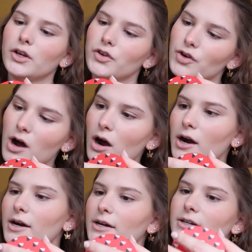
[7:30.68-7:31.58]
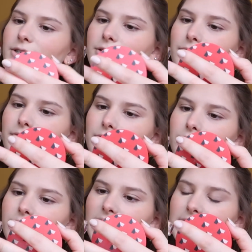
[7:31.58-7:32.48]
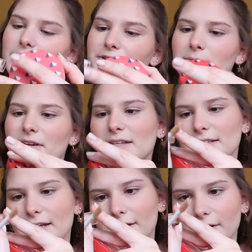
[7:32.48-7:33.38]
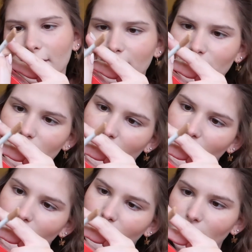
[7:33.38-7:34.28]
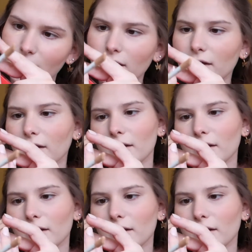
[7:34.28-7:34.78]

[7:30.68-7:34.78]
NARS Radiant Creamy Concealer in the shade